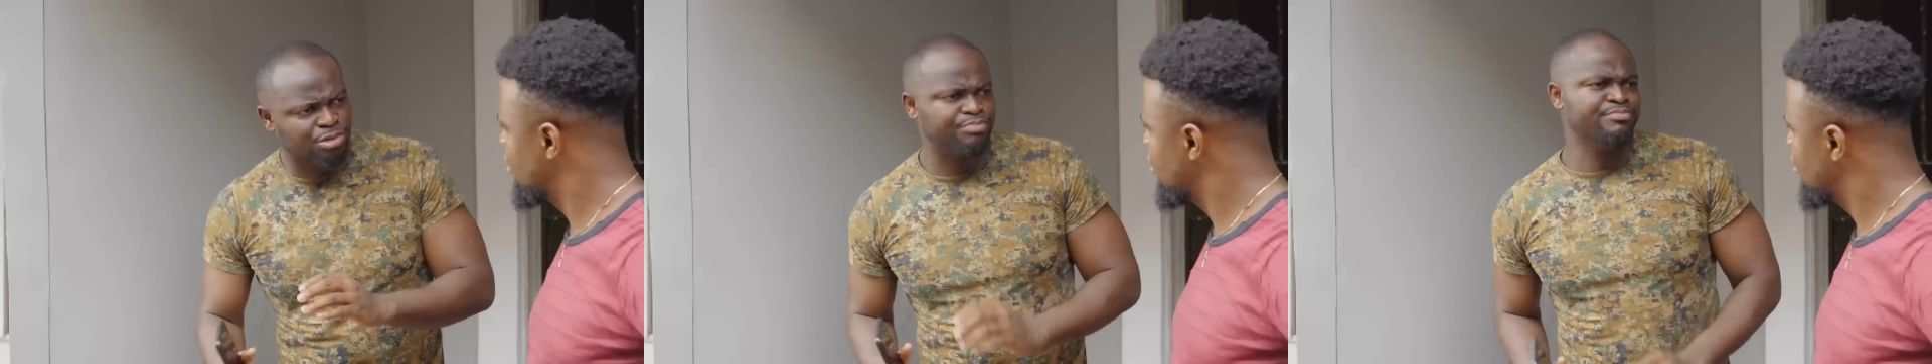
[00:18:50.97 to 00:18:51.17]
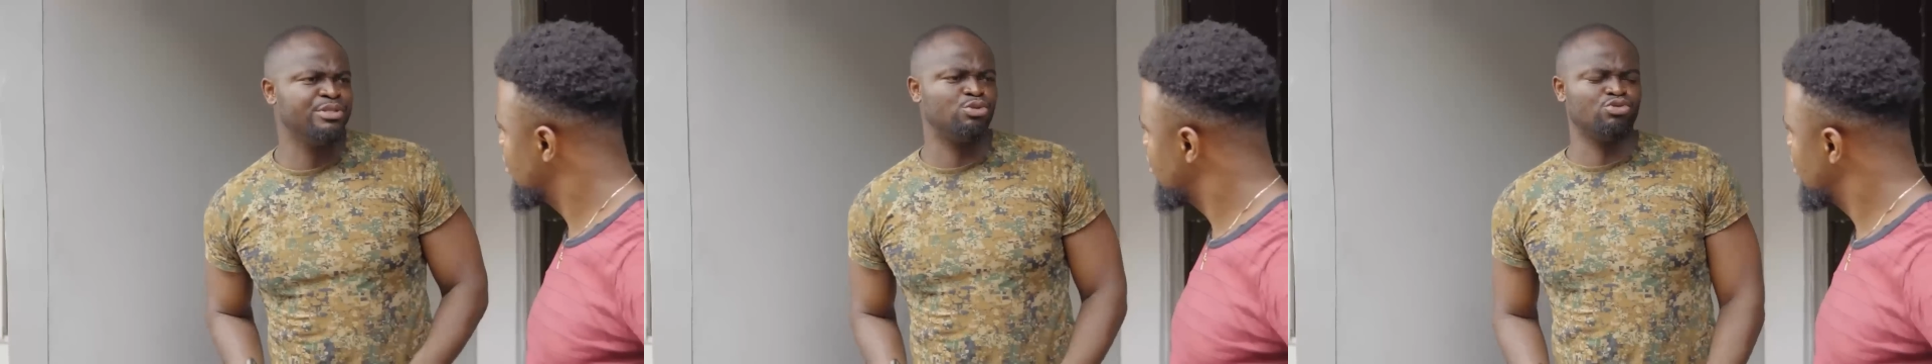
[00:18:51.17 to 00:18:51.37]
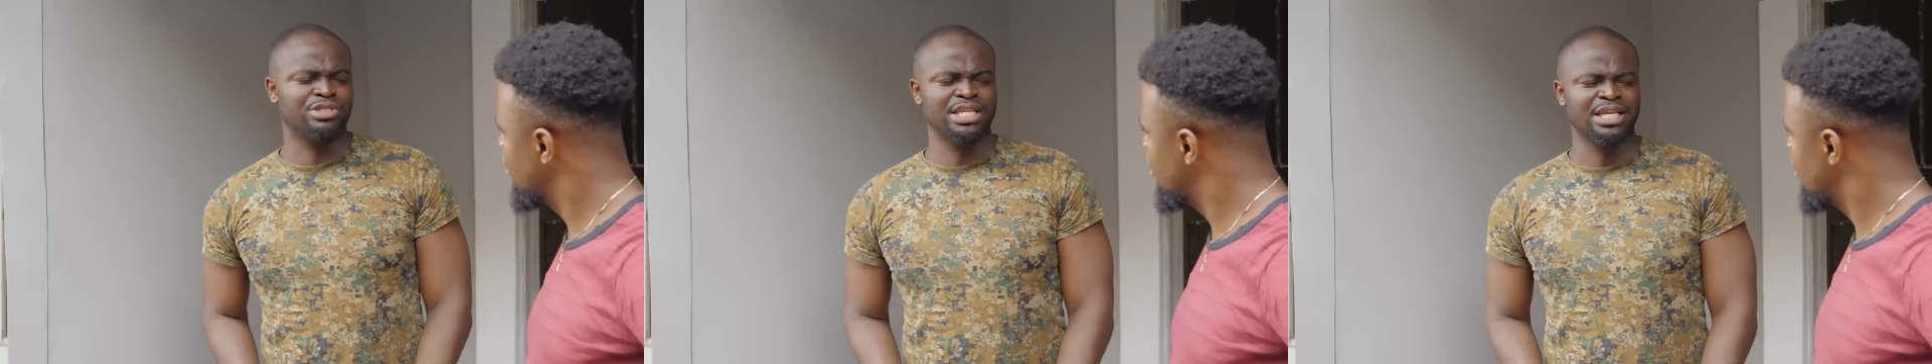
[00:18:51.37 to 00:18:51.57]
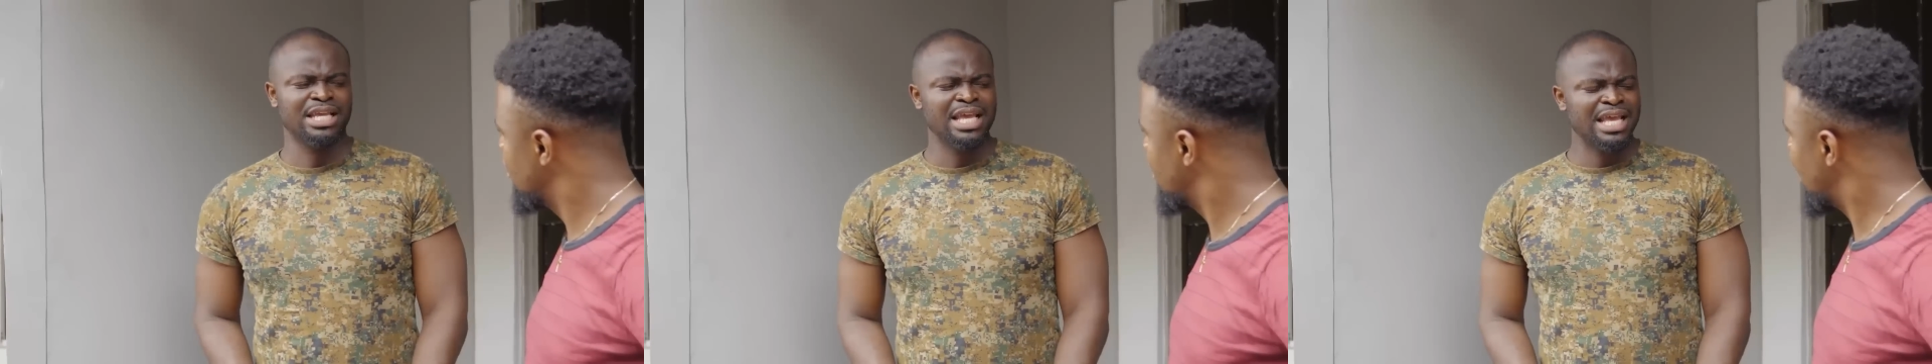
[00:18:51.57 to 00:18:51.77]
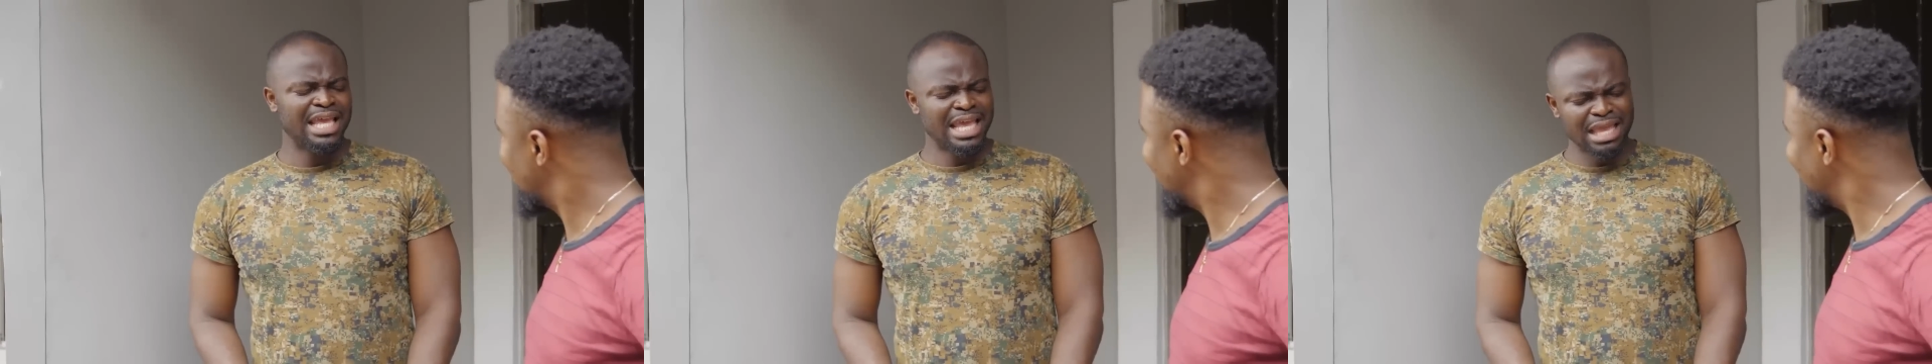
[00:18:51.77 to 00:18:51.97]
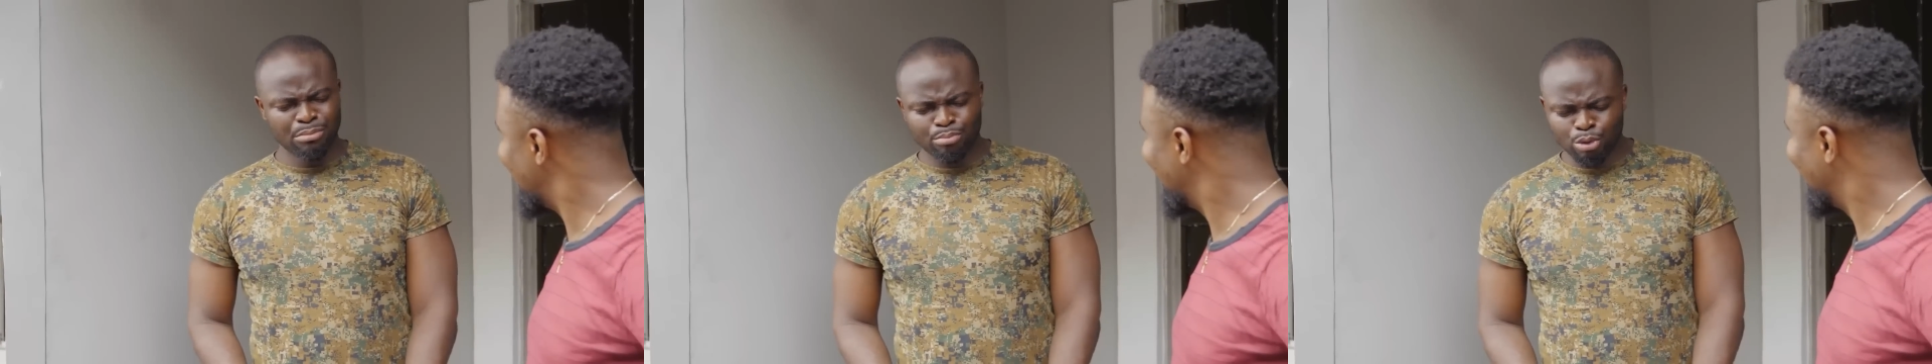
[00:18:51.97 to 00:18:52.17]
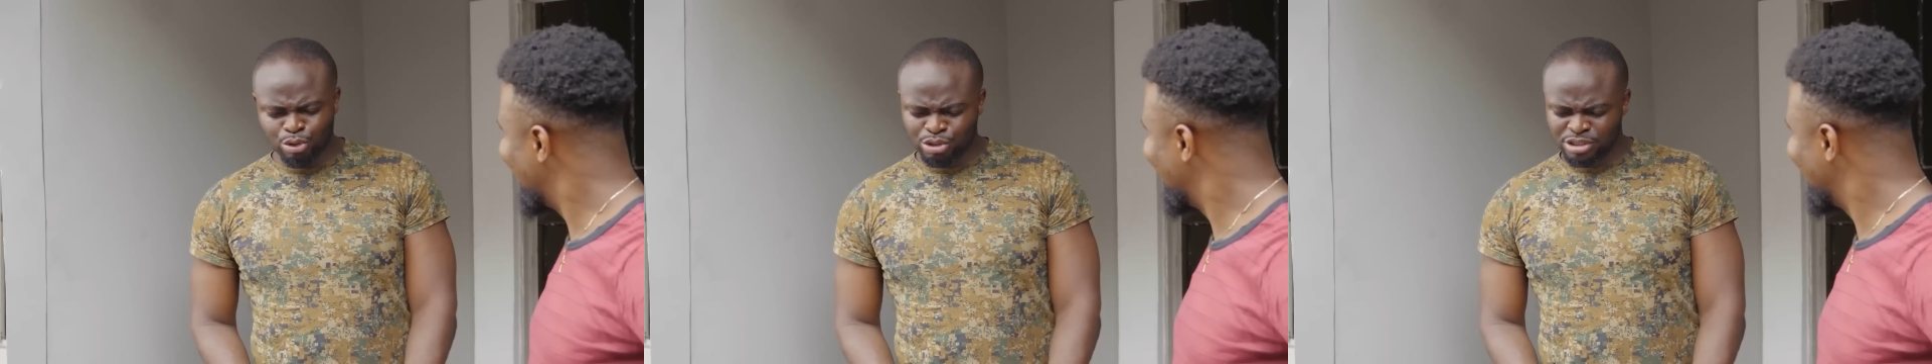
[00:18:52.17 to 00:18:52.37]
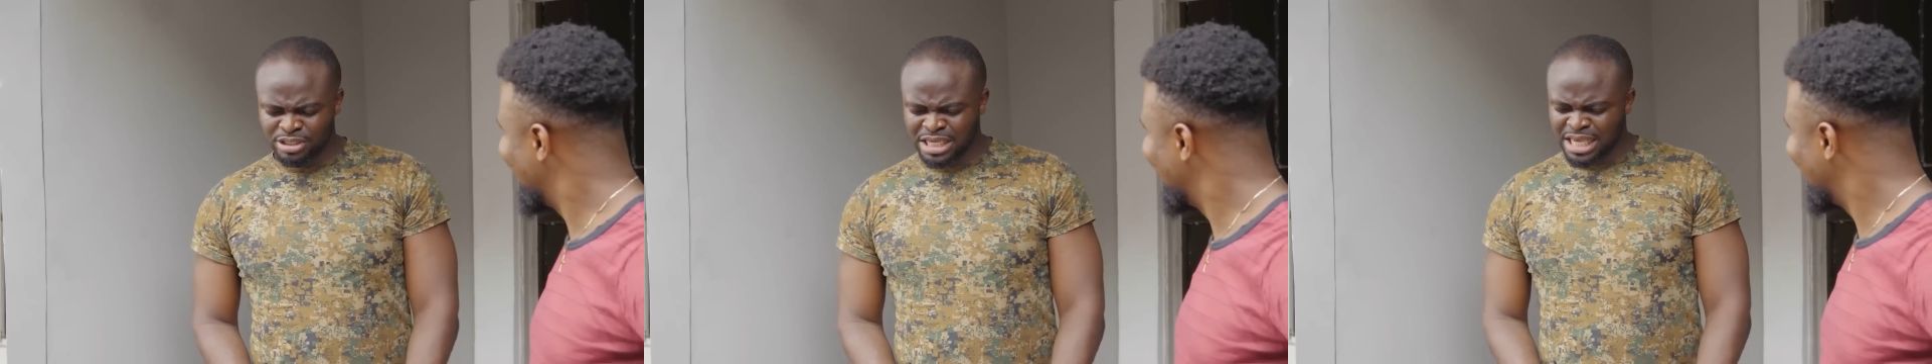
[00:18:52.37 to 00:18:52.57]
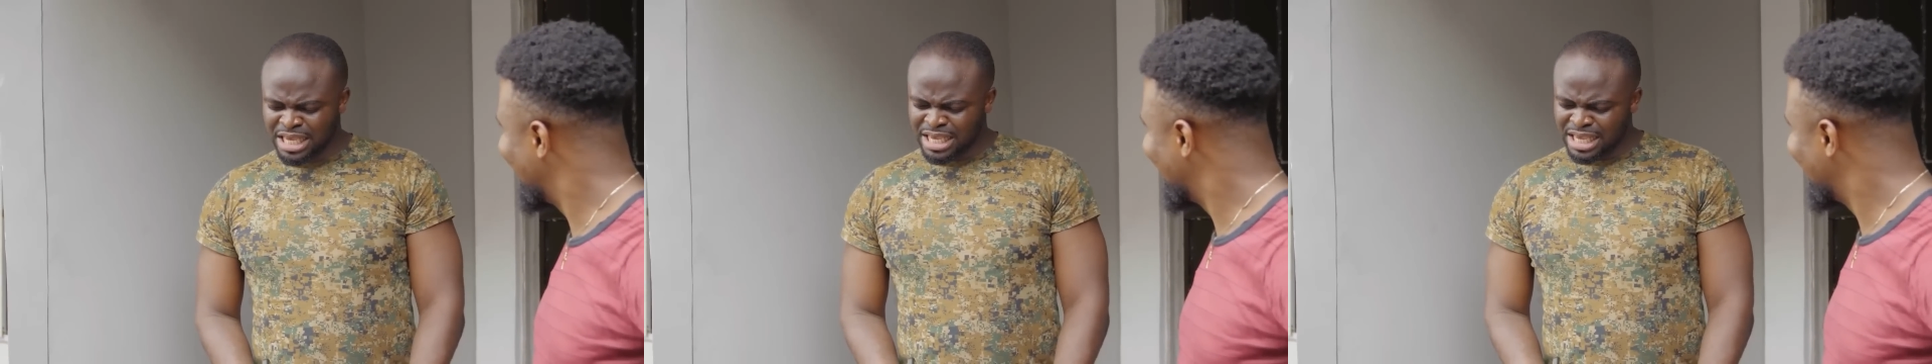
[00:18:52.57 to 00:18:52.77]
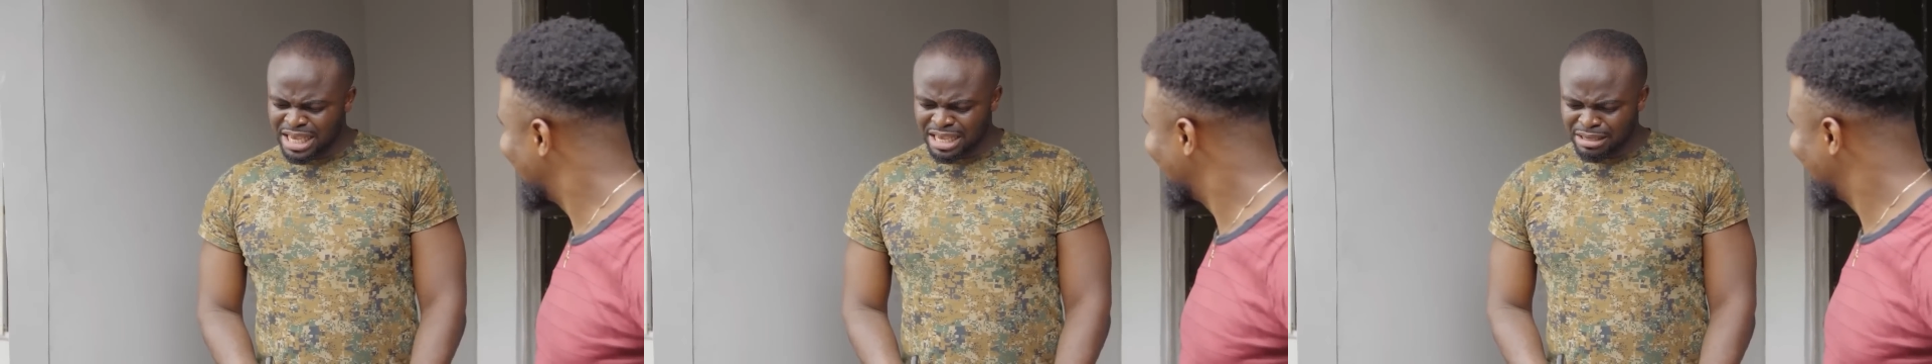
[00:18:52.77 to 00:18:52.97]
with me today. But
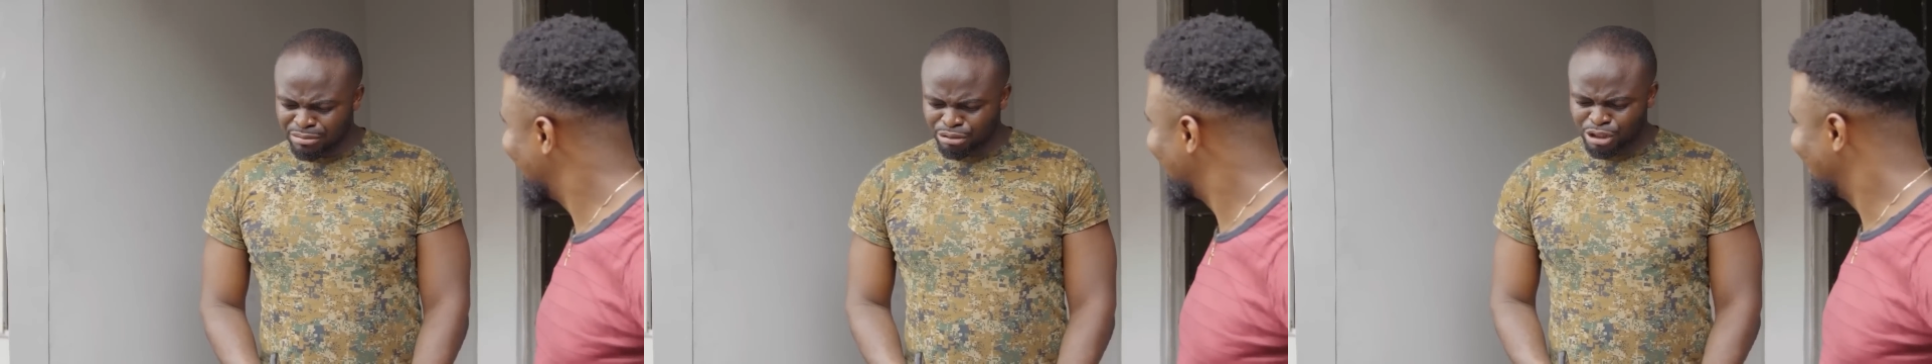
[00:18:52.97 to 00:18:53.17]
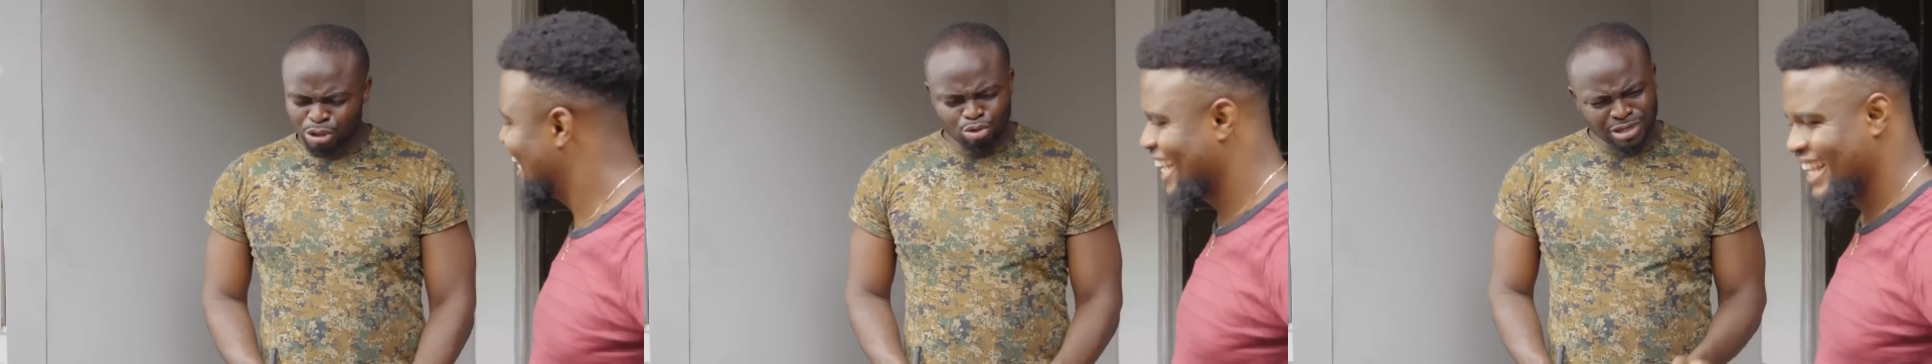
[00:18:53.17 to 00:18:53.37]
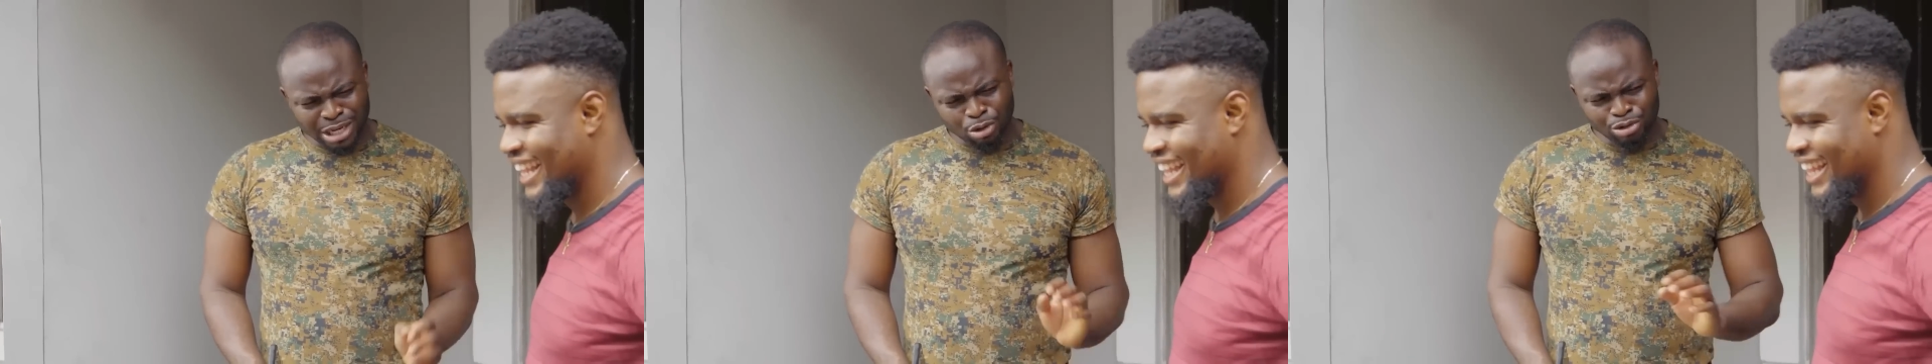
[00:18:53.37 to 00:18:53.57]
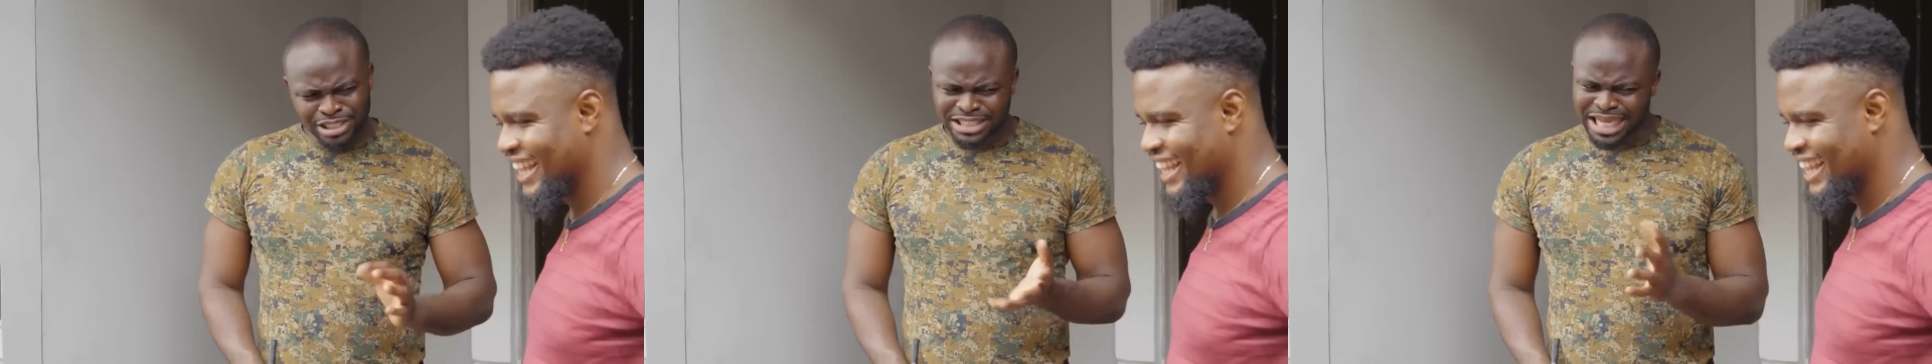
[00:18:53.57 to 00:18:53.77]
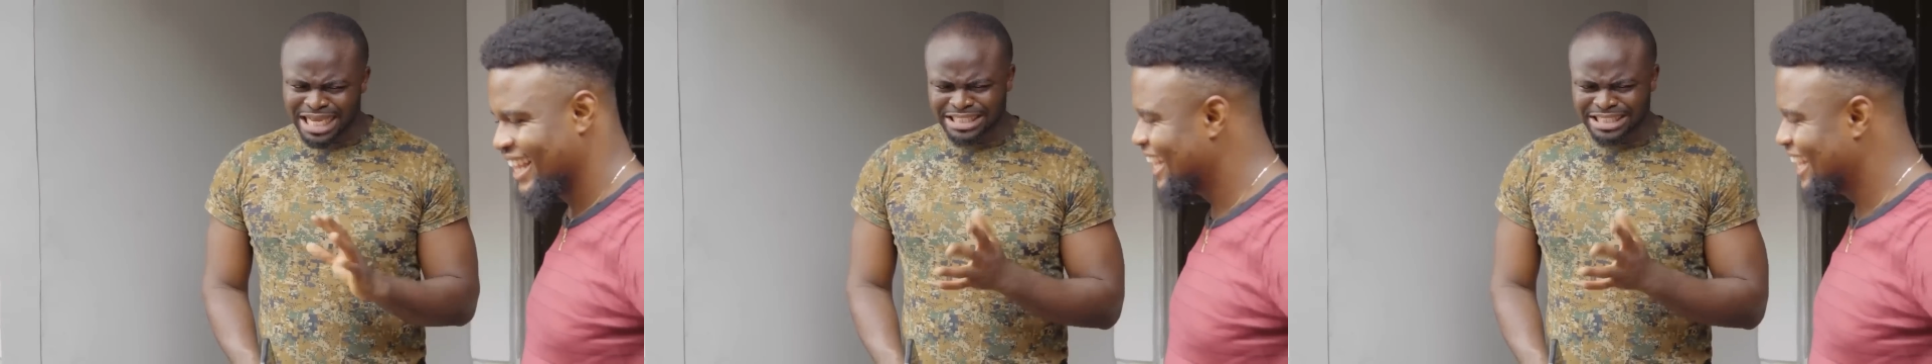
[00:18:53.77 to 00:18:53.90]
she looks like all these